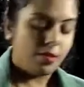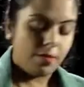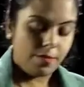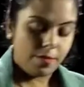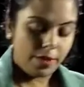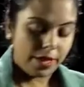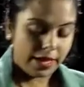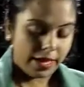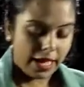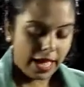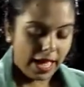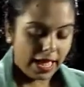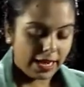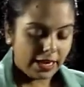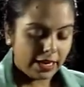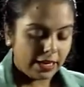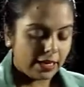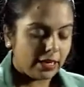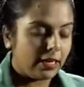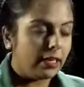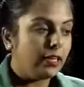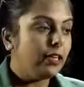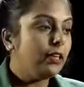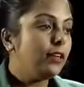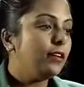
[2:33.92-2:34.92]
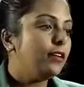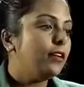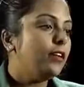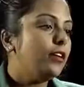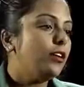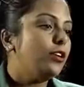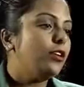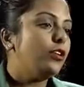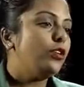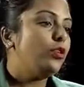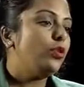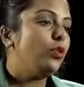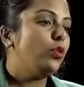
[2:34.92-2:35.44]
Mechanical
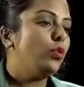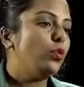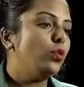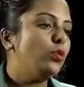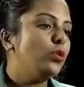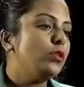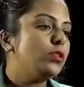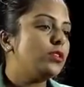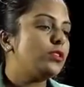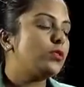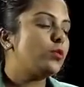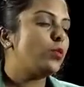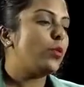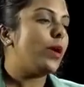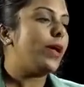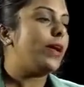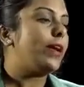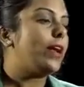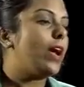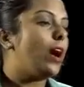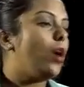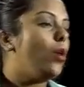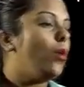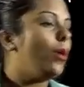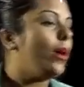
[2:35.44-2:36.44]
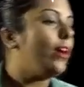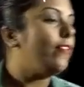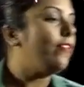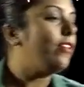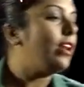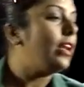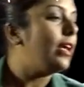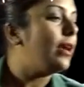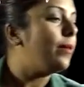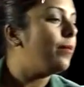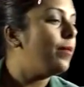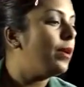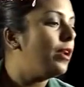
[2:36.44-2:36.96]
tools were now
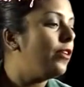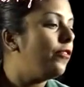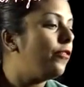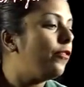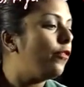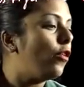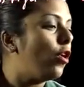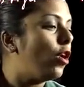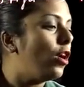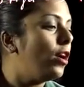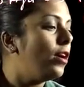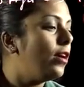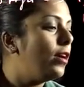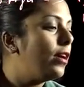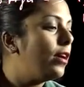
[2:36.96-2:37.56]
available for